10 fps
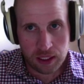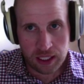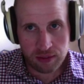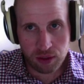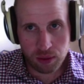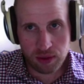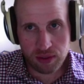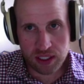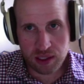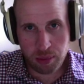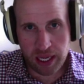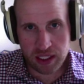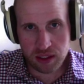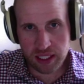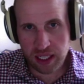if you refresh the
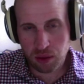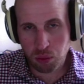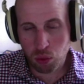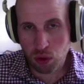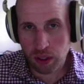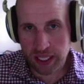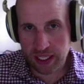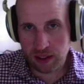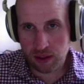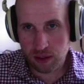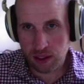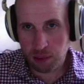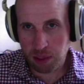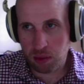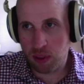page, you'll get a warning
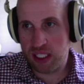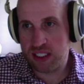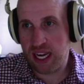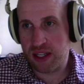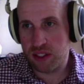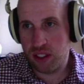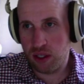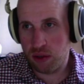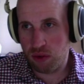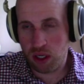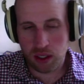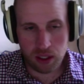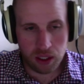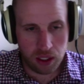about what has actually gone wrong.